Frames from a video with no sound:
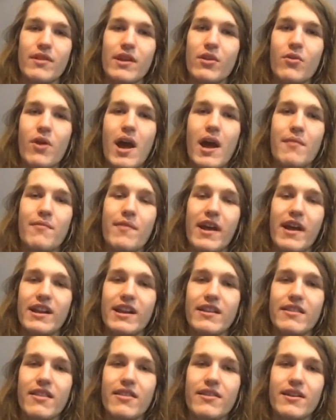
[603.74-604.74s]
they don't have
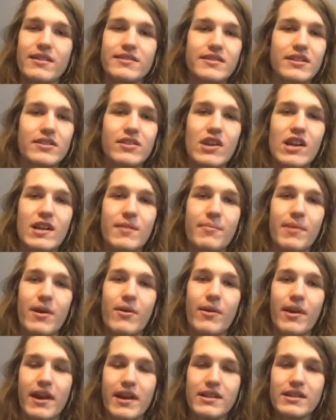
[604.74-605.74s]
any of the things I talked
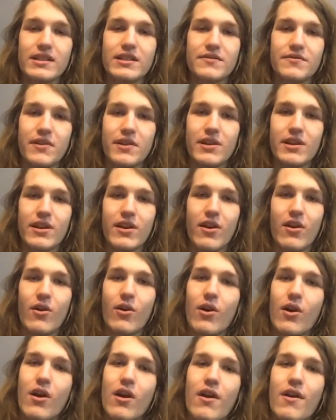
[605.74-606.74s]
about in this video.
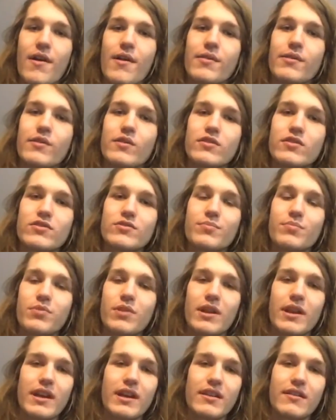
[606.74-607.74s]
They're just
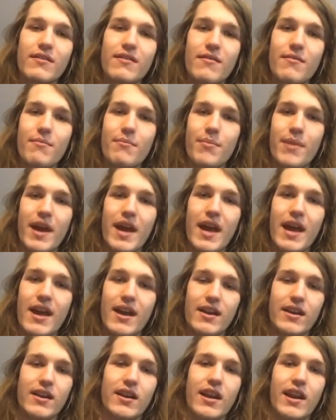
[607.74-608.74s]
plain
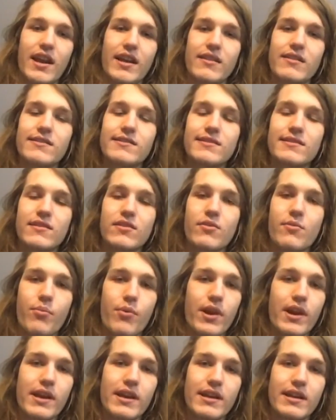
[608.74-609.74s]
bad, and they'll
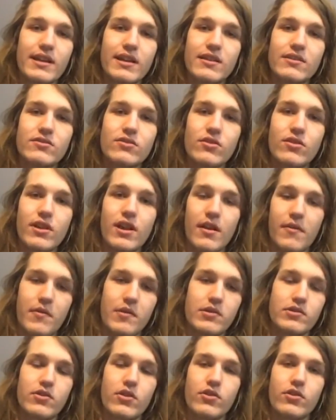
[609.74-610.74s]
break easily if
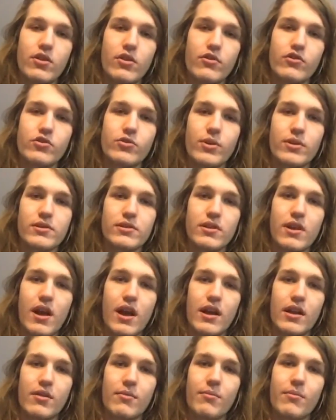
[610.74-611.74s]
you start doing tricks
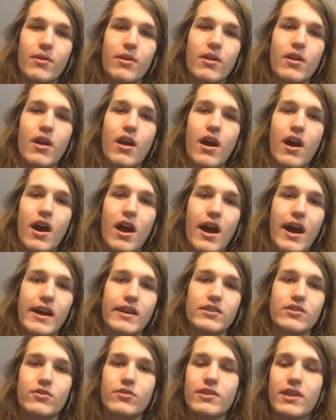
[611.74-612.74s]
on them. I
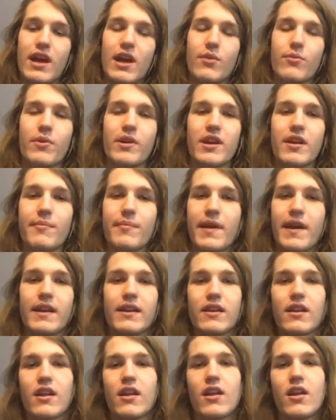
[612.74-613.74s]
do not recommend